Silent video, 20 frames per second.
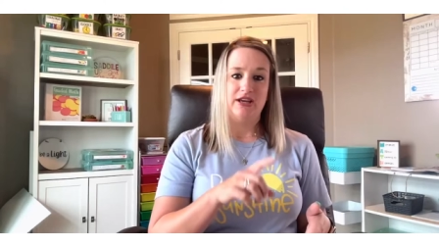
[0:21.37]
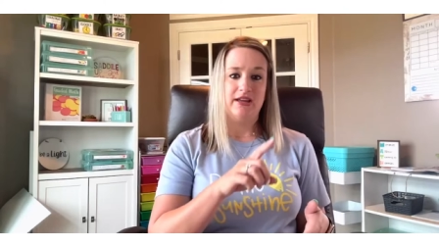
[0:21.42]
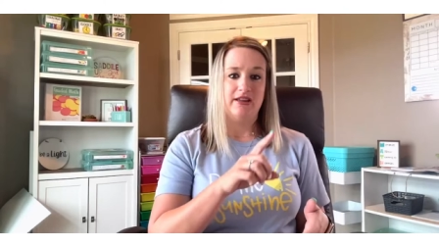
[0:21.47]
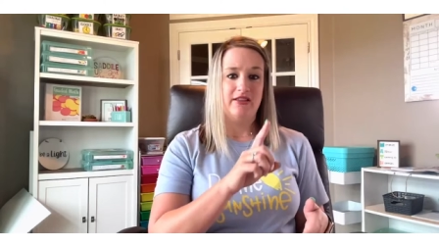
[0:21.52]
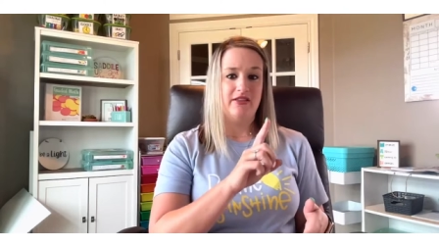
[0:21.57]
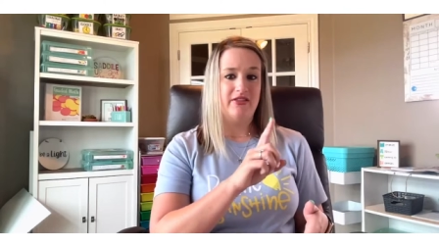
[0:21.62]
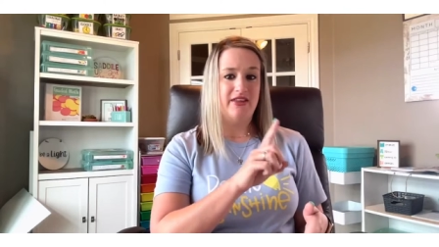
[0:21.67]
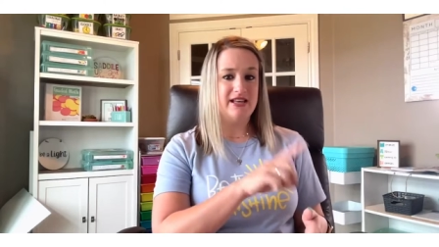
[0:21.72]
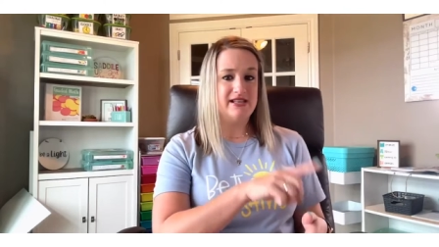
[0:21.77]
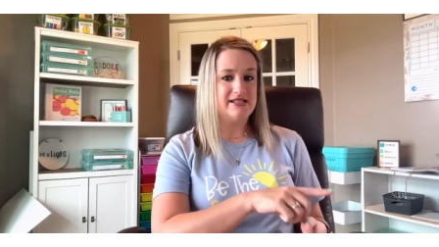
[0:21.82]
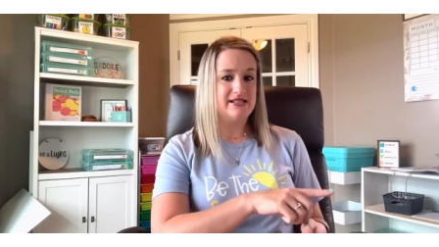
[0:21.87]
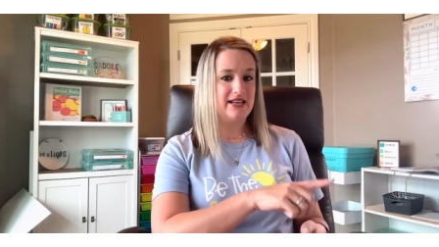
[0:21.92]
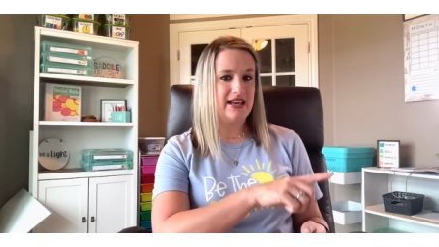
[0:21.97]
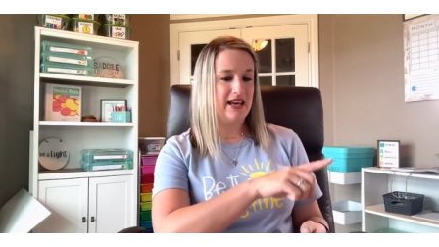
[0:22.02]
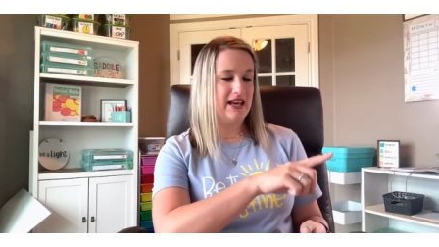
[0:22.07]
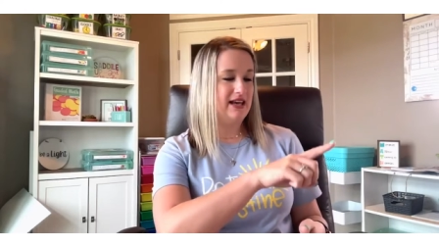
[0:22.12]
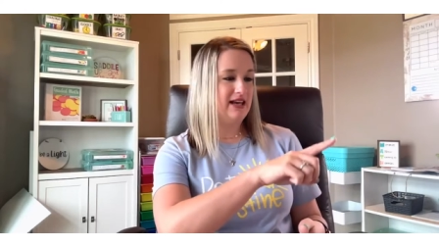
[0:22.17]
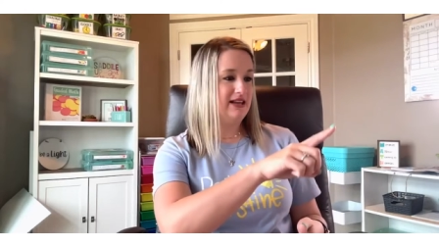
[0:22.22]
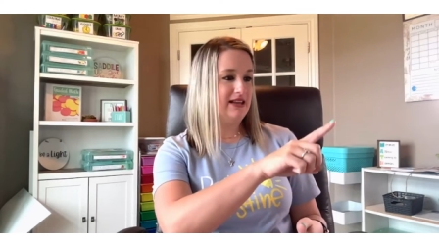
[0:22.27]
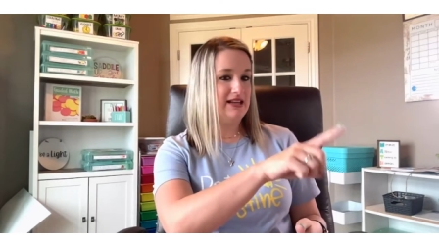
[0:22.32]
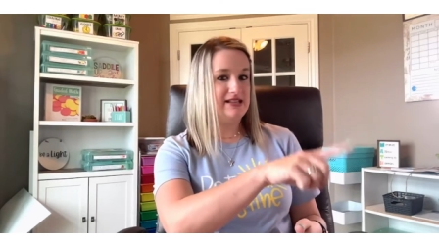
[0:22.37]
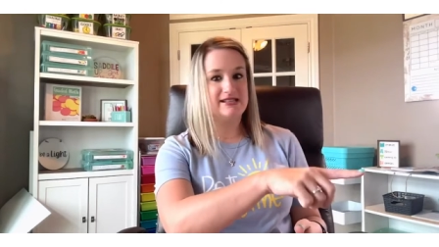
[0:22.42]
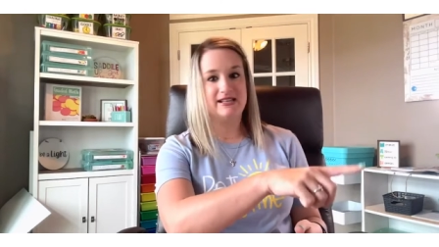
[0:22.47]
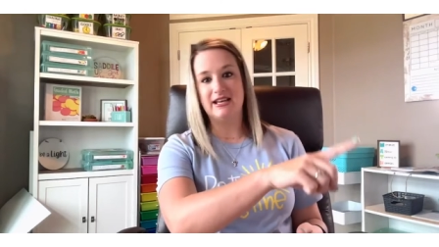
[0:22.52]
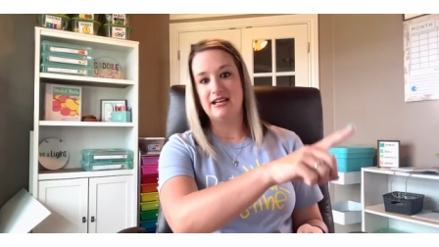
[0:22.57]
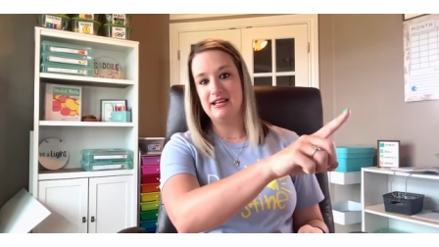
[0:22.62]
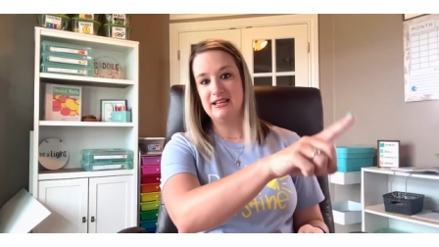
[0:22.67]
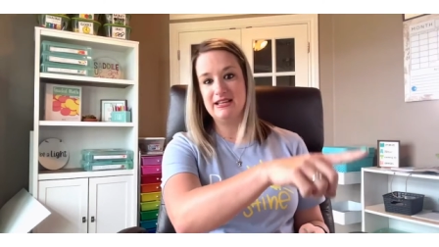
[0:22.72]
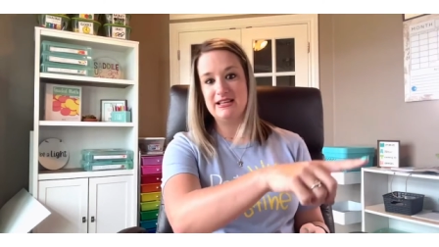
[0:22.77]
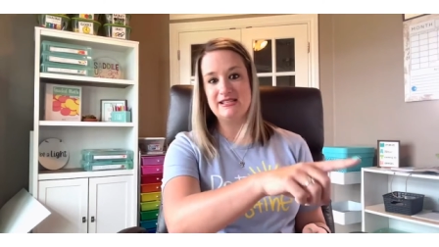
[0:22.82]
this kid, this
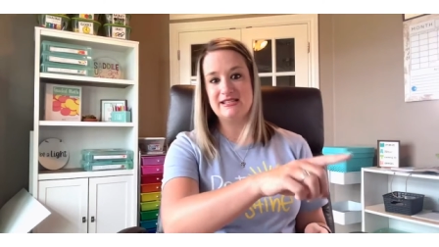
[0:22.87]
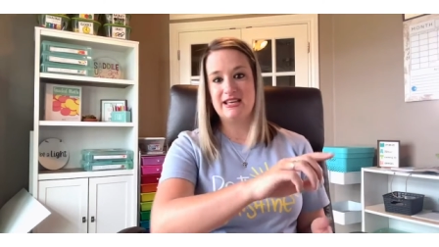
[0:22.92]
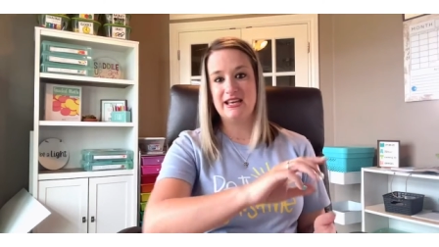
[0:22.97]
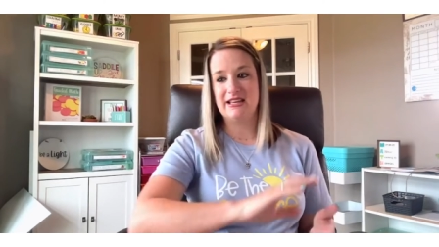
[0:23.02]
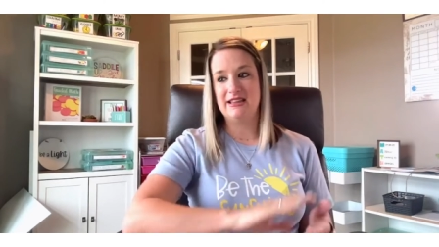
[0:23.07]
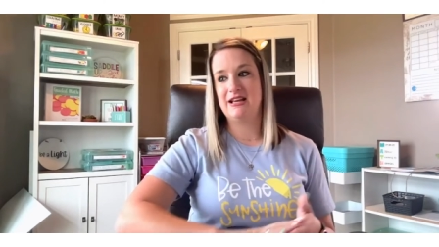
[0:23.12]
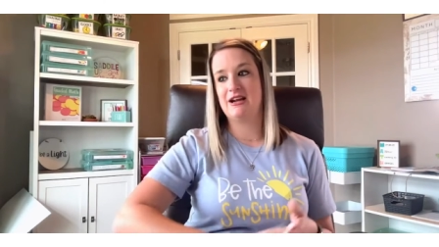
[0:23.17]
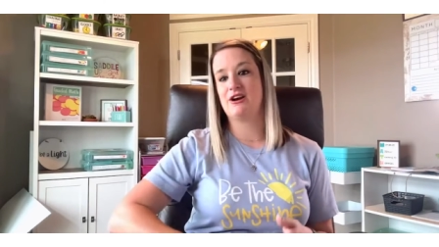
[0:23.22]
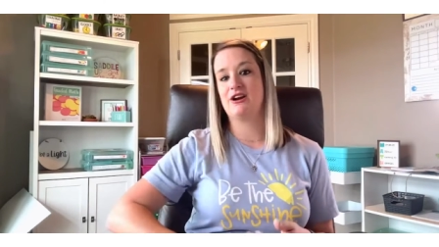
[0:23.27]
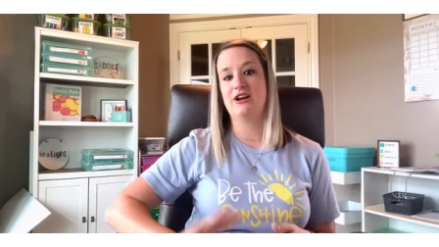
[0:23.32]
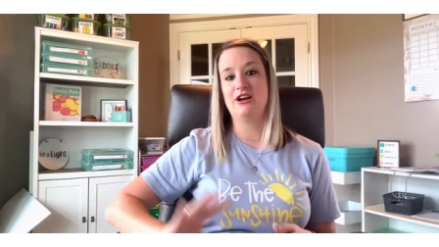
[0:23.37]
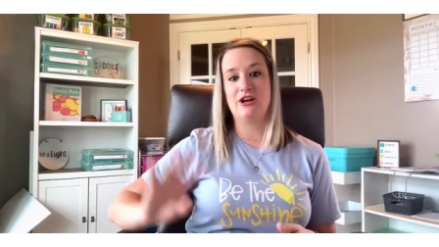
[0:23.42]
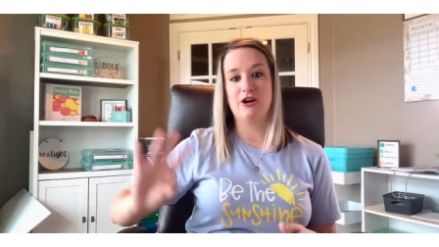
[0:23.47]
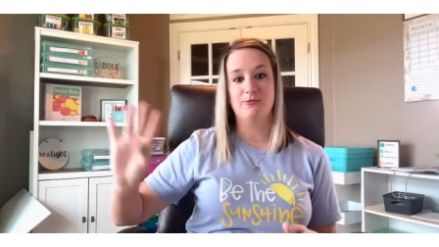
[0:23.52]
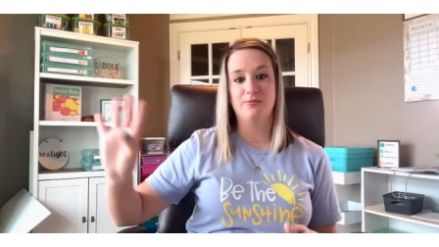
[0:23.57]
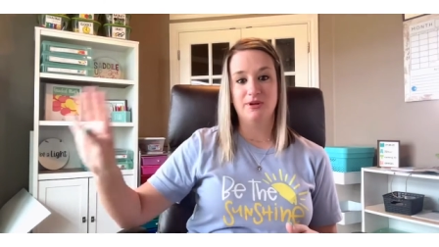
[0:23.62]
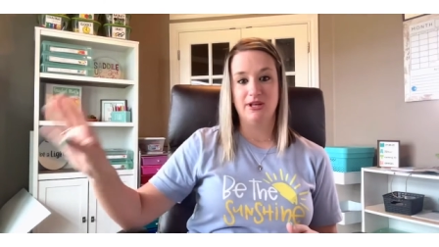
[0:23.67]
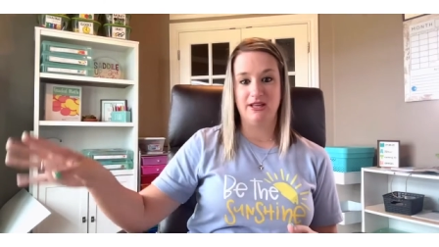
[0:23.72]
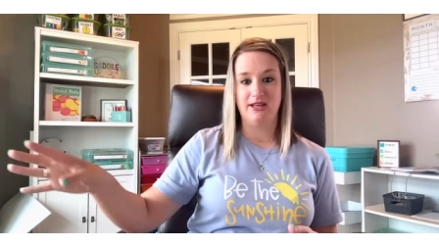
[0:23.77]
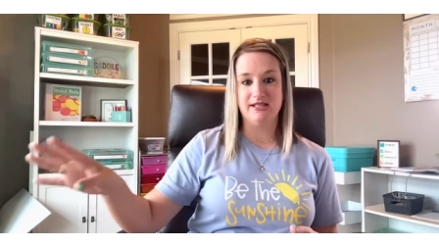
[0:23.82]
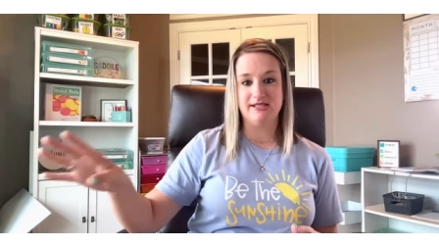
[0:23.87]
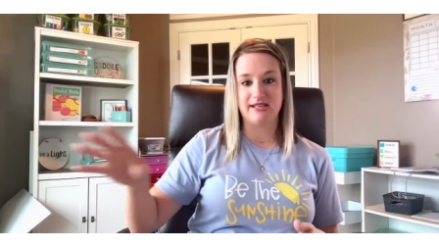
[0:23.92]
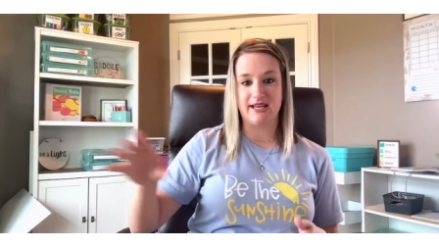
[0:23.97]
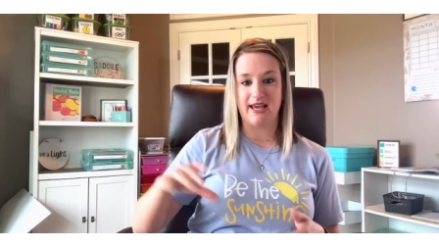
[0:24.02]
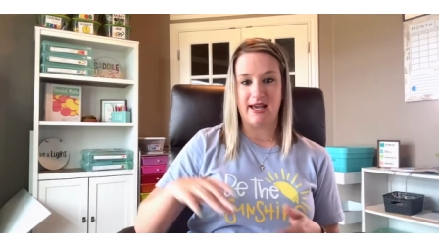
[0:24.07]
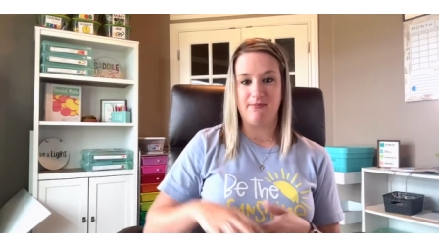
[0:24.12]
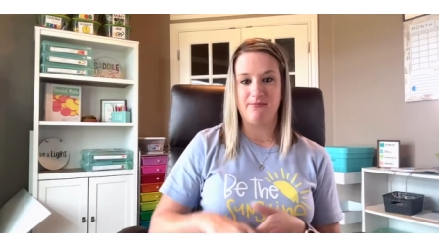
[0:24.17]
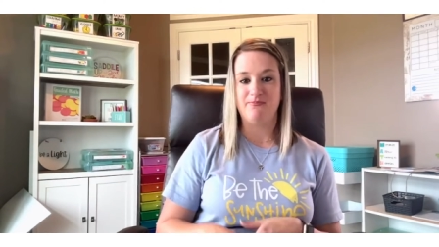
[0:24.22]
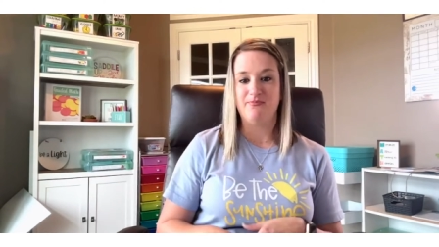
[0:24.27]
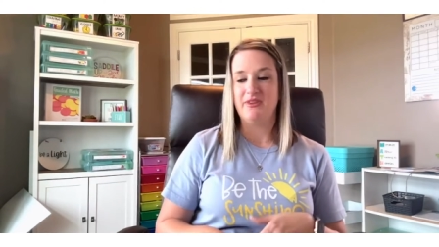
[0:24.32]
kid, and this kid, they're gonna go play this
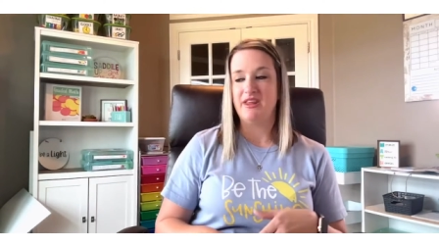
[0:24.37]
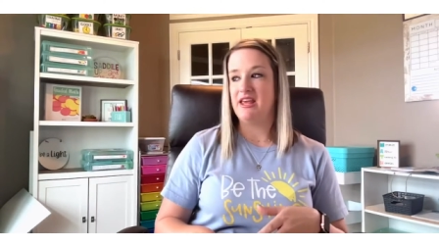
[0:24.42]
game.